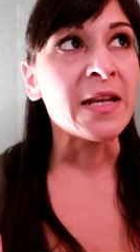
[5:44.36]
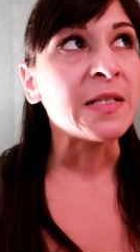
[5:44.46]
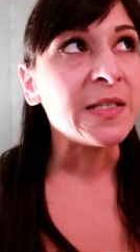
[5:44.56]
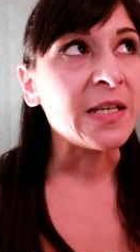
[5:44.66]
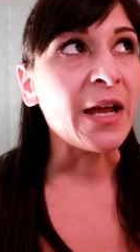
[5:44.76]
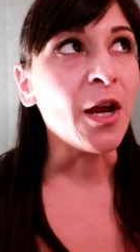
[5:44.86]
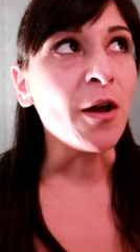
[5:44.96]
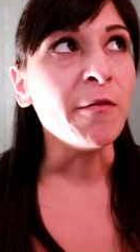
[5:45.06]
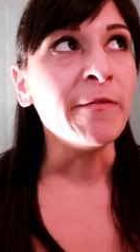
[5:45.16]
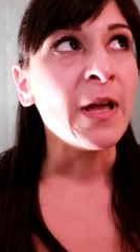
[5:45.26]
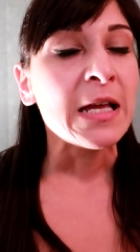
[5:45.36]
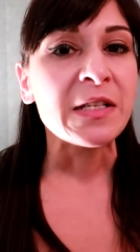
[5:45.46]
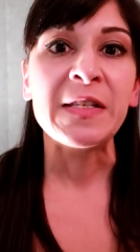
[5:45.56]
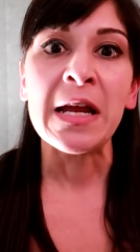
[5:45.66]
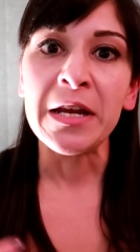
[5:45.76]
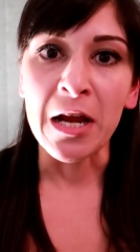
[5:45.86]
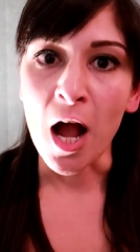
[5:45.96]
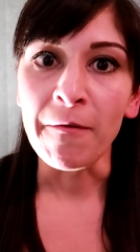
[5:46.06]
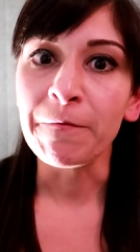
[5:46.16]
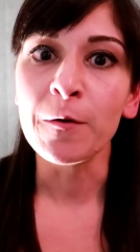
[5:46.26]
Instead of standing
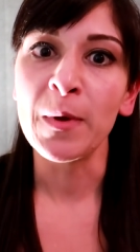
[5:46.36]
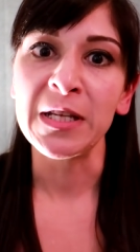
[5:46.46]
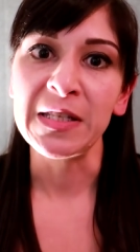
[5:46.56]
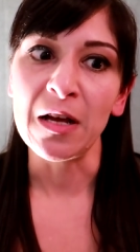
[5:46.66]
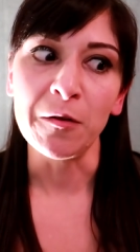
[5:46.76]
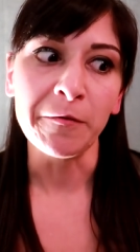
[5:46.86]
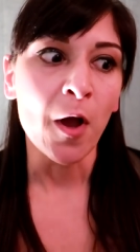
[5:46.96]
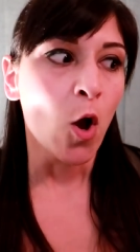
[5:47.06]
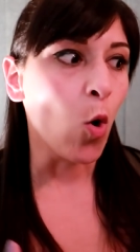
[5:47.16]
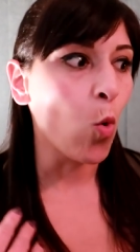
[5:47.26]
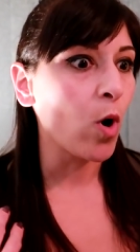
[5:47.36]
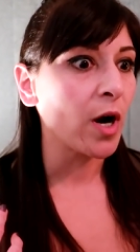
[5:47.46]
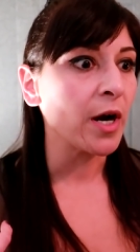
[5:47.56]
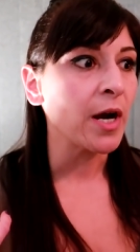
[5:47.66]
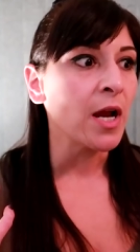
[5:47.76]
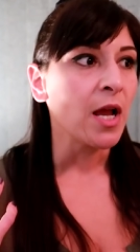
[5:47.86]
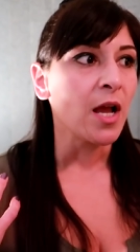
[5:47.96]
up for myself or